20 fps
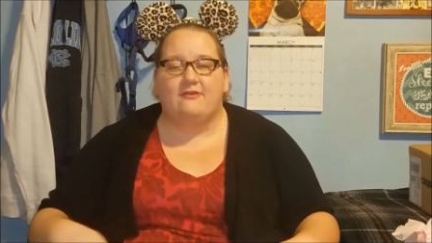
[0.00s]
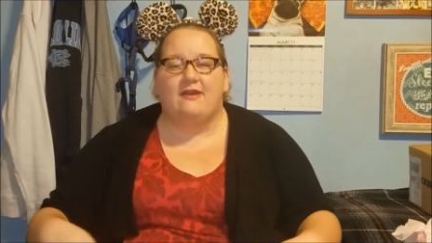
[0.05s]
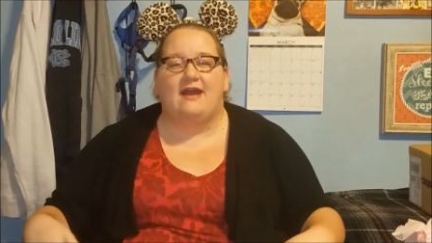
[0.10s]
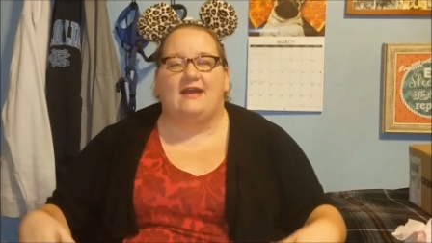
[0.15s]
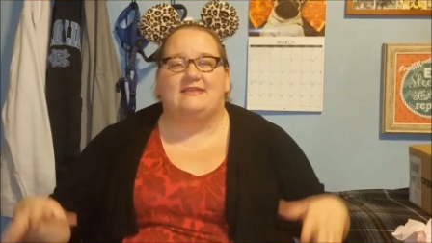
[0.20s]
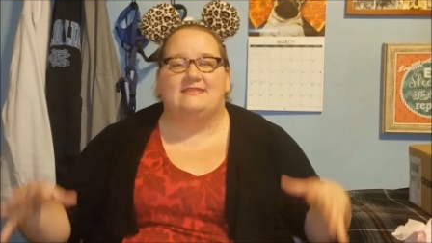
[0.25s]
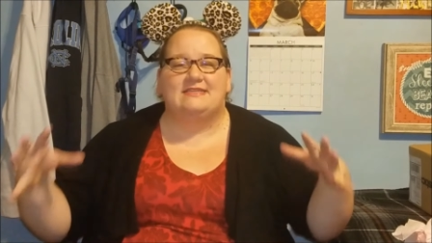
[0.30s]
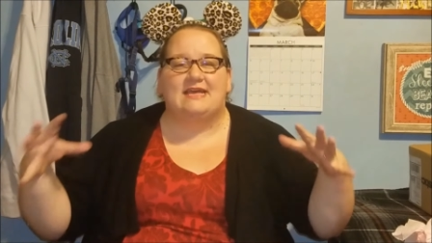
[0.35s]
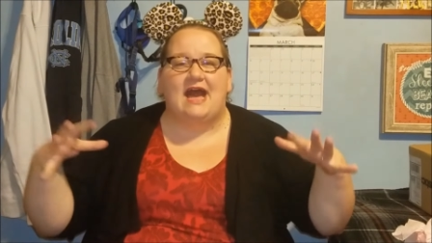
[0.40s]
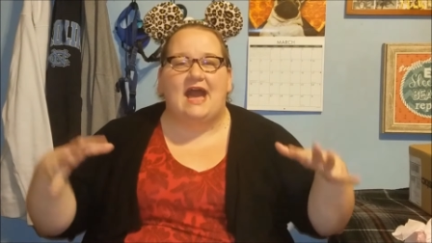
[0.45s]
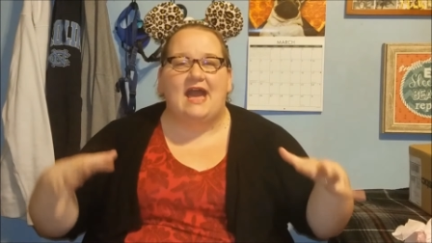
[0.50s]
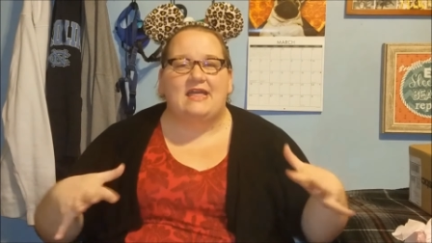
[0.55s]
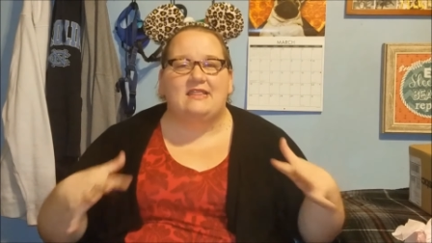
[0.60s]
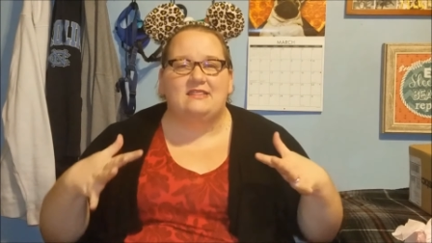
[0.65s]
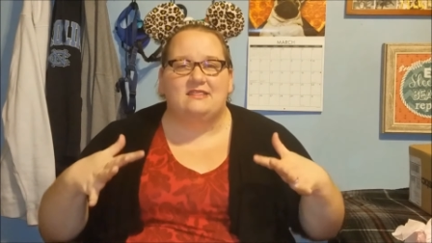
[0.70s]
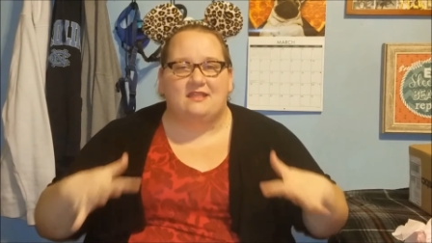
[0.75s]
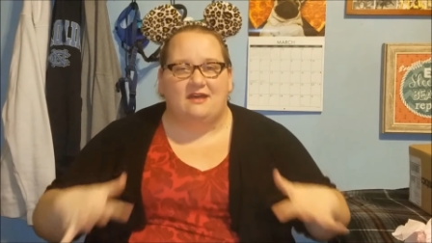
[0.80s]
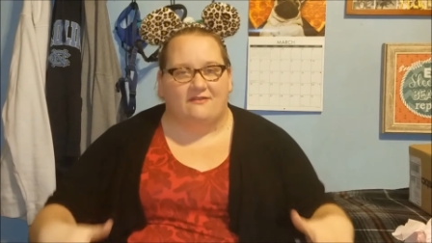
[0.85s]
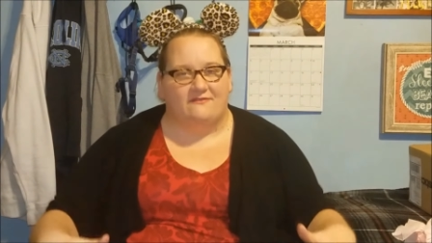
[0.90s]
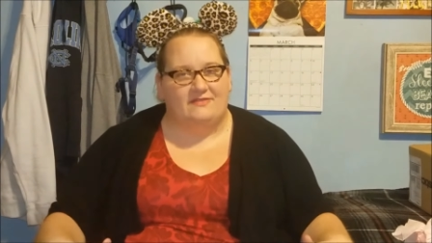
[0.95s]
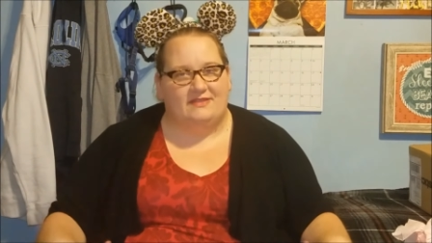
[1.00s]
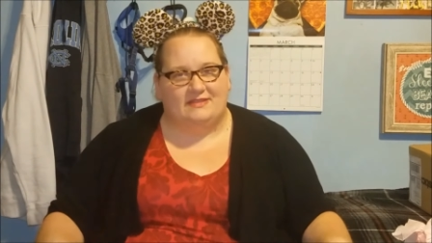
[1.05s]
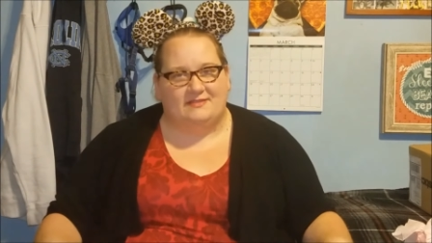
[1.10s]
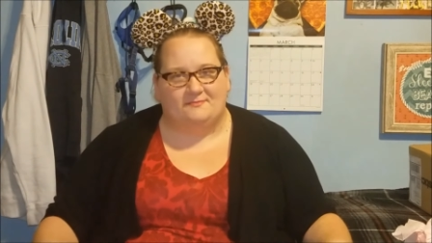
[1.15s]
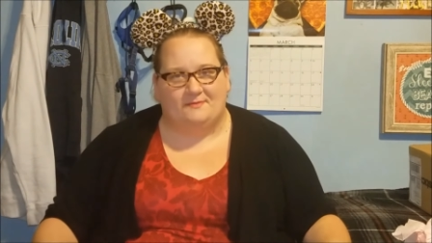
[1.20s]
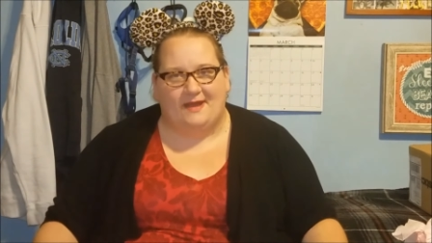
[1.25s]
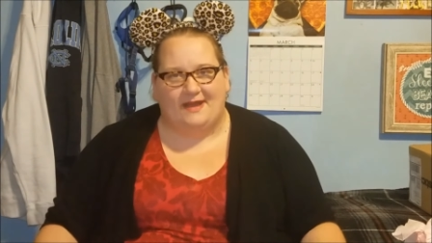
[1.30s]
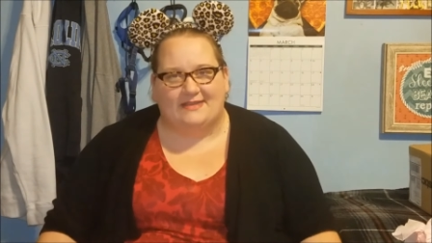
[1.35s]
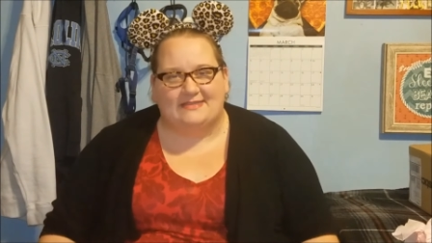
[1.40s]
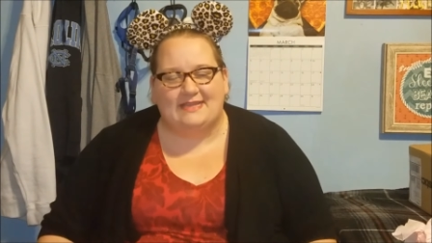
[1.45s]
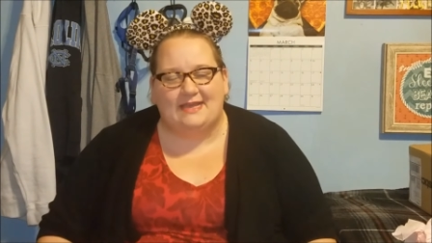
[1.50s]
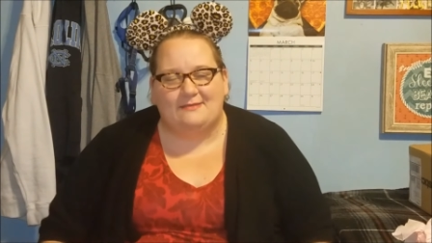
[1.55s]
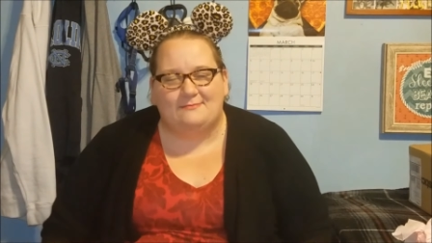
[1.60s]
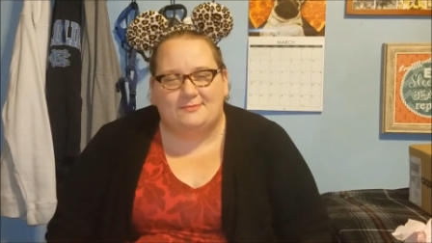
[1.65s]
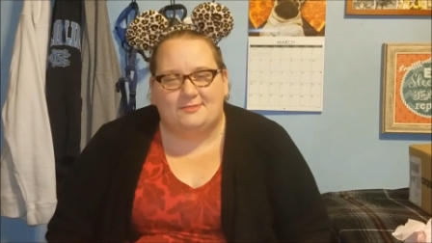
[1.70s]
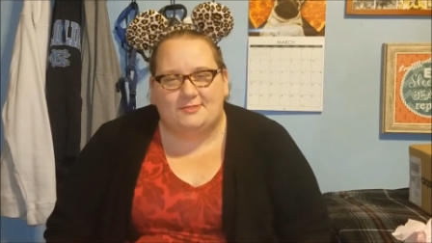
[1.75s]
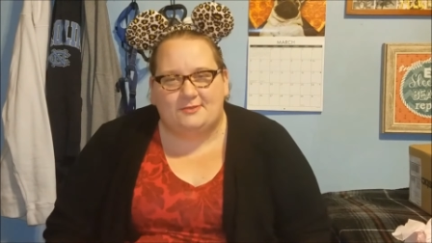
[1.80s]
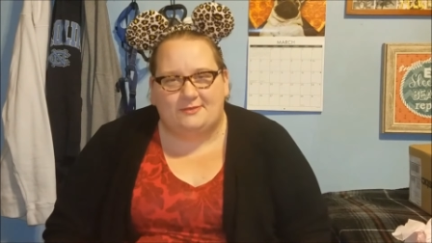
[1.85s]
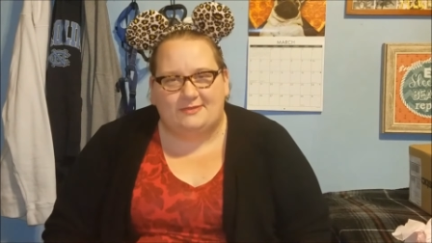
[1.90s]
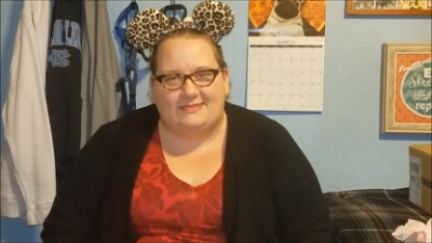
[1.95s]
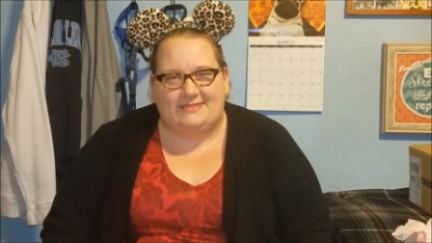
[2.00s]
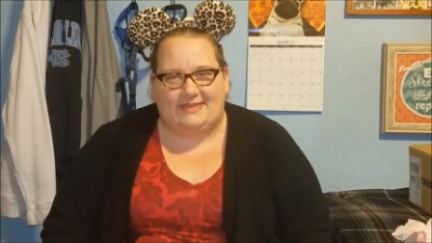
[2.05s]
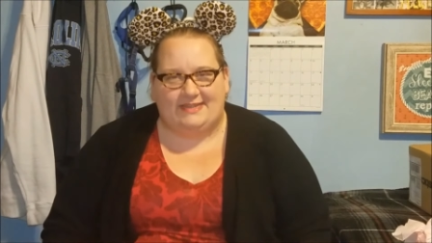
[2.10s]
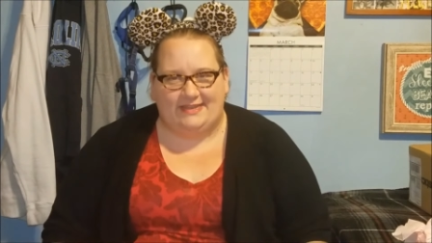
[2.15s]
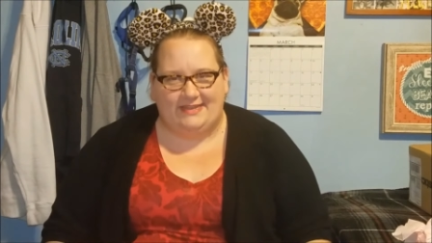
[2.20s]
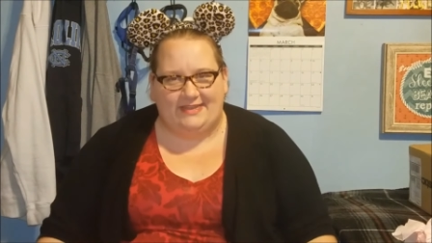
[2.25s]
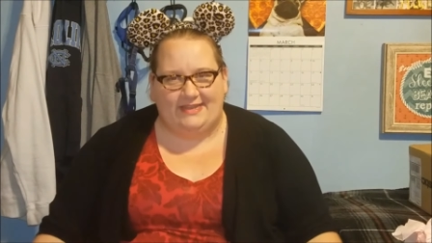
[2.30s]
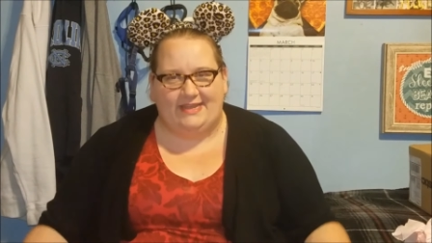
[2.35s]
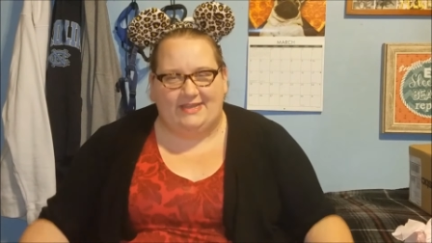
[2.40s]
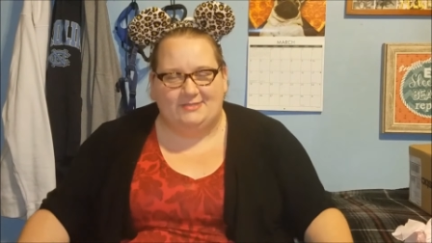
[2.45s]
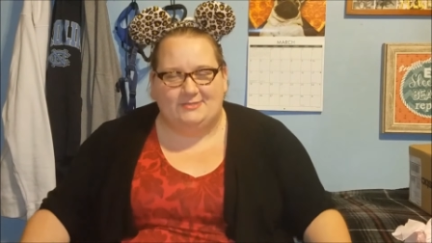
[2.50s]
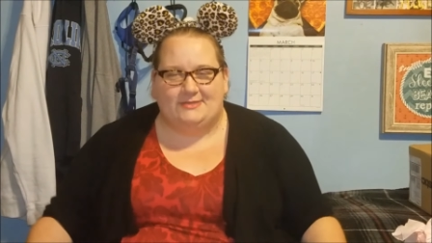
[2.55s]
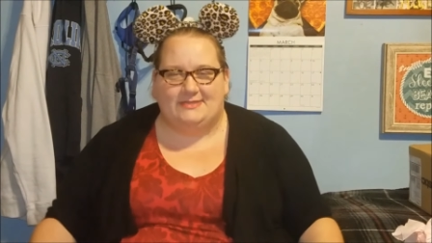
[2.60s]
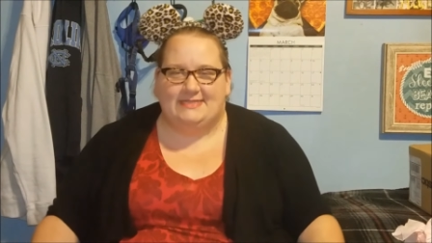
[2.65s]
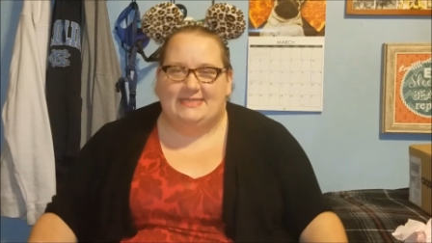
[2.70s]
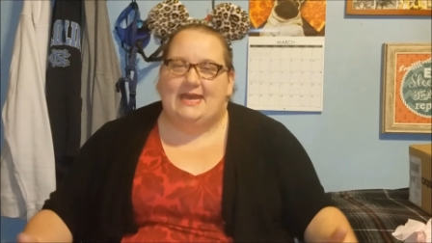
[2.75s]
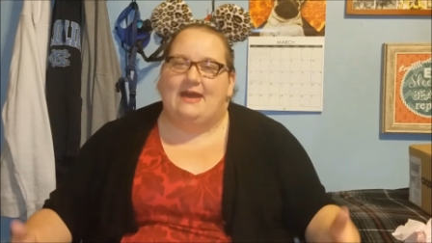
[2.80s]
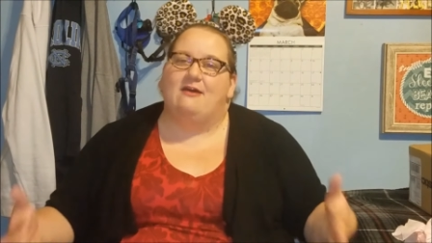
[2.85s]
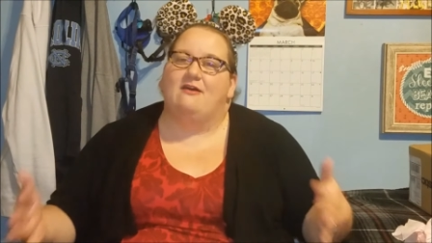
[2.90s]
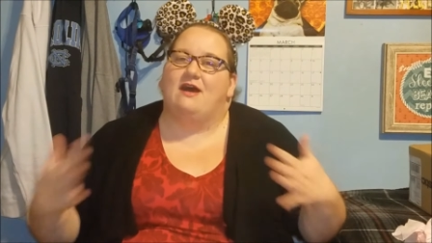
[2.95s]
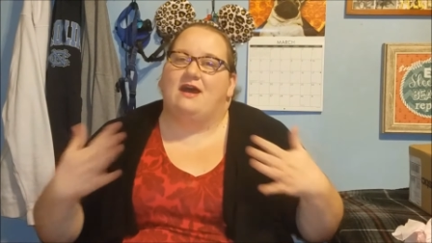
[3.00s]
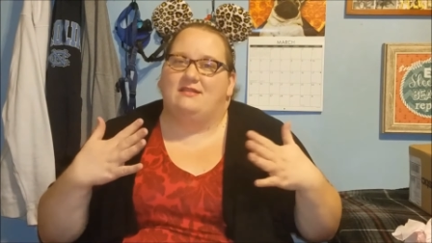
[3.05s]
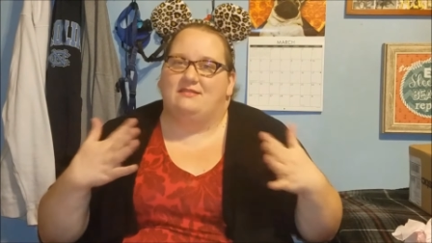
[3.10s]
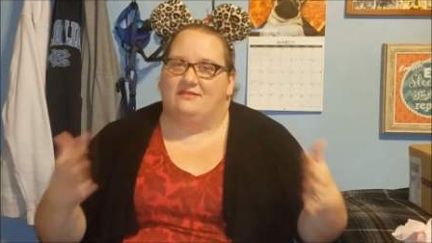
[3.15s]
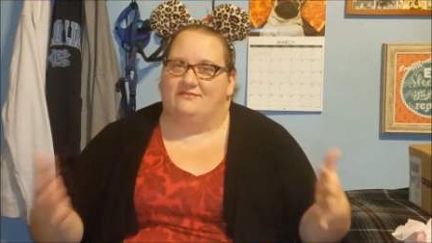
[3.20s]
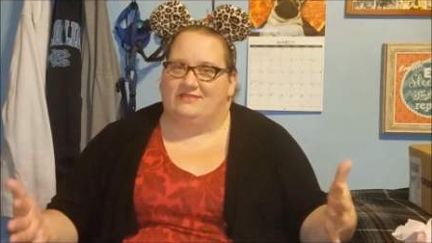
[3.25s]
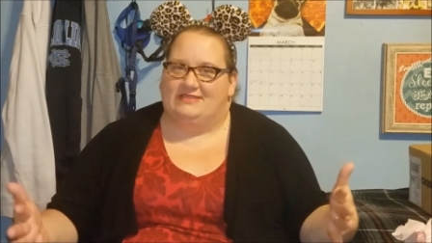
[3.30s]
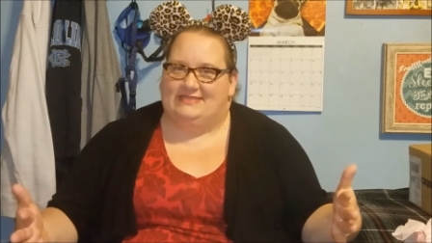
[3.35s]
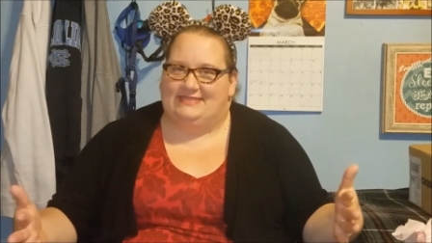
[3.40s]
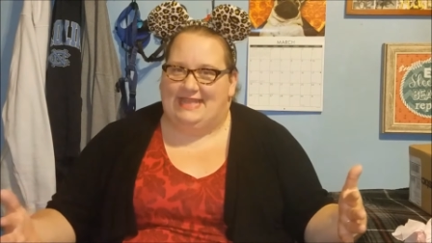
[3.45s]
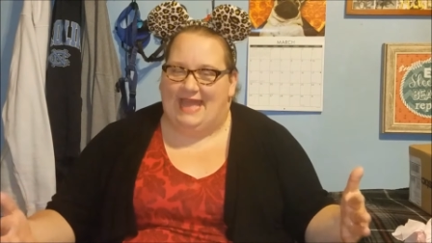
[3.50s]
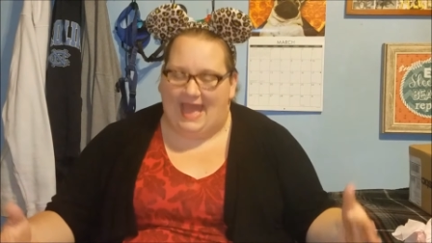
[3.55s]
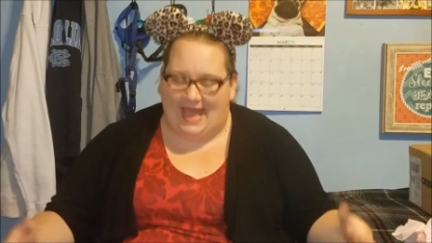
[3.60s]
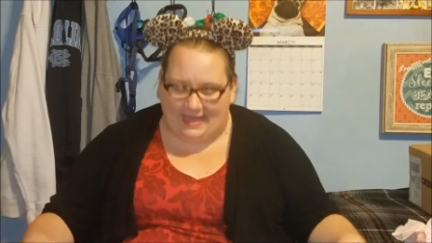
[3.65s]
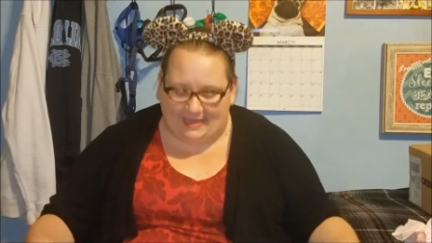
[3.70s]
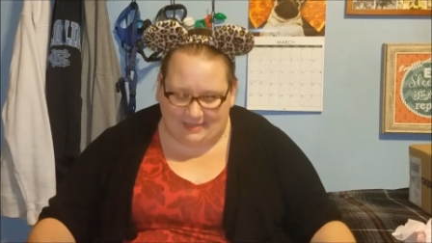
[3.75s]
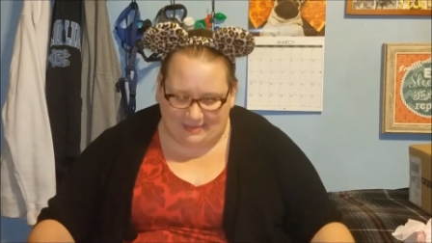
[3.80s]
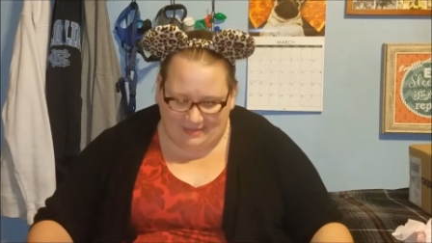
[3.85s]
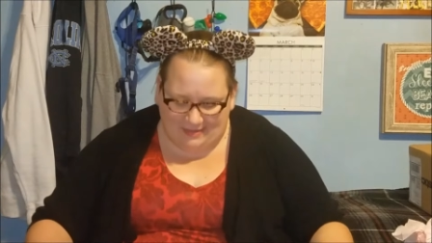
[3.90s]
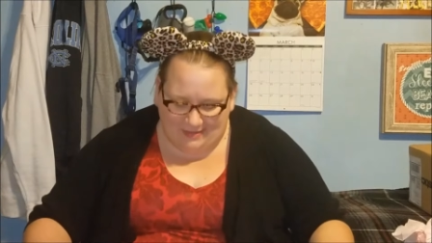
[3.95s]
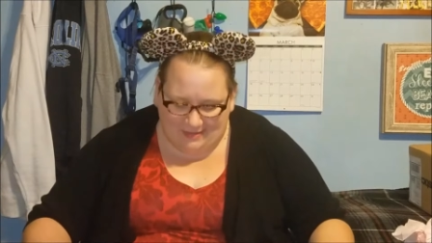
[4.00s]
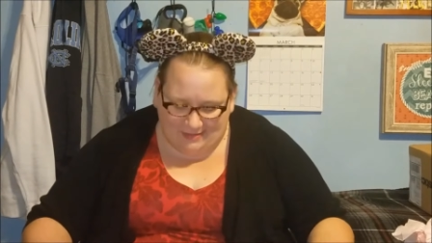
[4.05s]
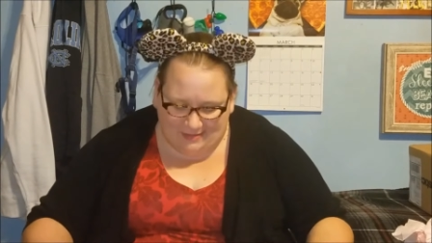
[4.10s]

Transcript: You guys, I love this box. I'm so excited. As you can tell, I love the snack.